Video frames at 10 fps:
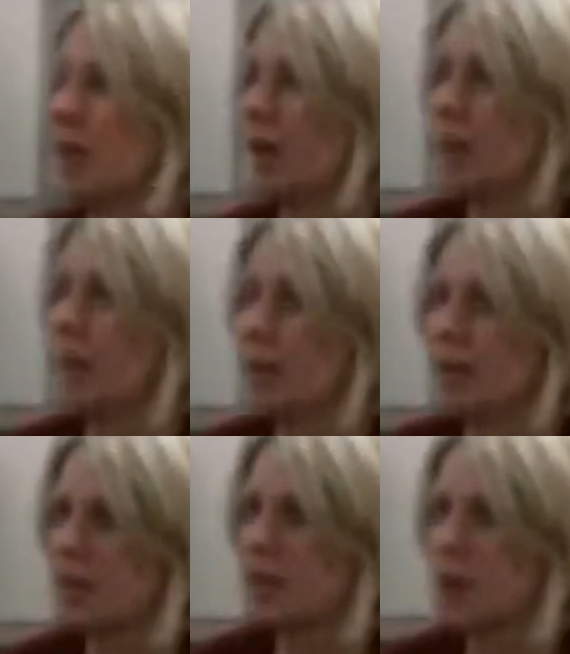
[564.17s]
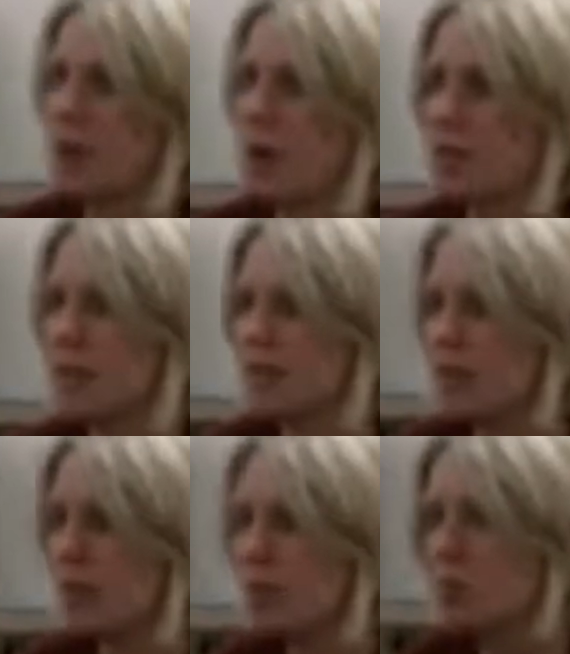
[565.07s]
And the negatives find
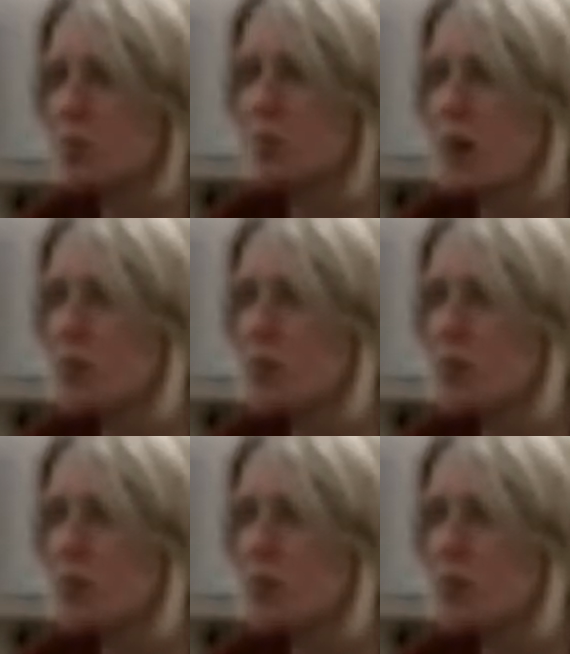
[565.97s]
everything else around